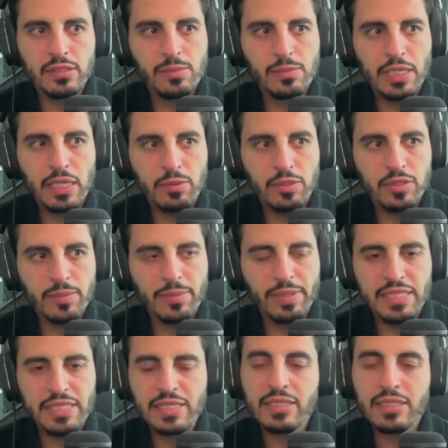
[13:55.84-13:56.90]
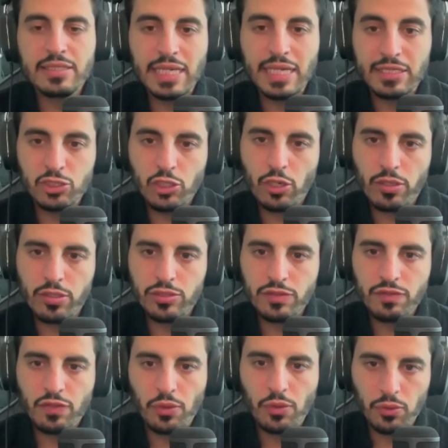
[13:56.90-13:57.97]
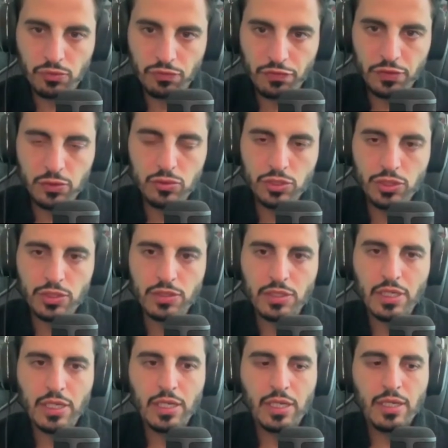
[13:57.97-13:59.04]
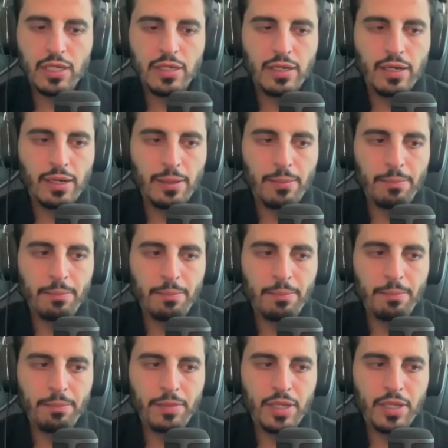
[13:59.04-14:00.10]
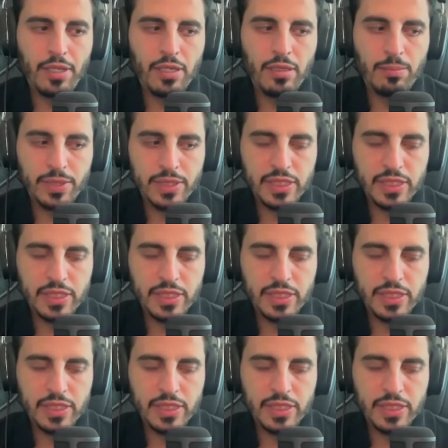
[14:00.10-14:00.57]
to be able to basically take charge of their own future. Um, in